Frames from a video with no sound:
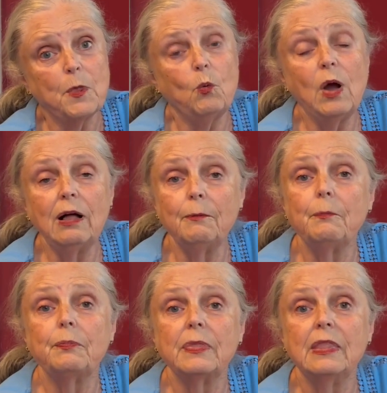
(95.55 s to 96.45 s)
Well,
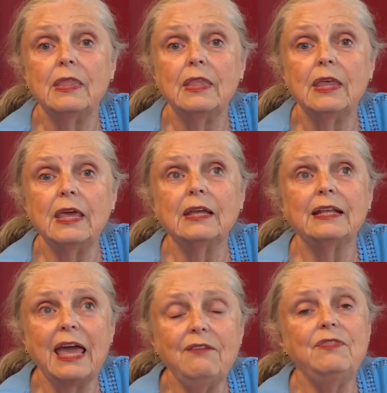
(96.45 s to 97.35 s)
it
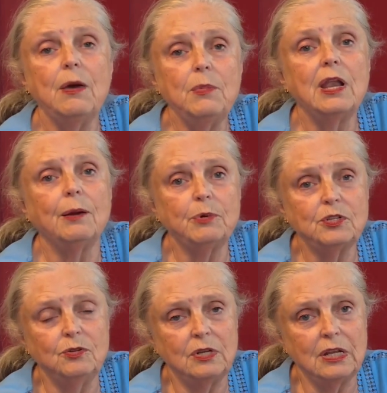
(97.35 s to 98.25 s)
gave them an
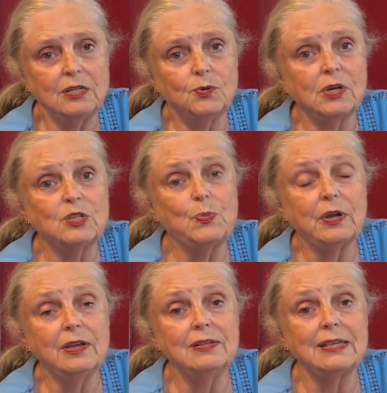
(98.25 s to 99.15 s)
opportunity to
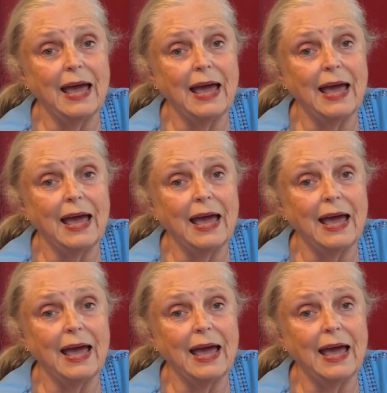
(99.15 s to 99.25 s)
experience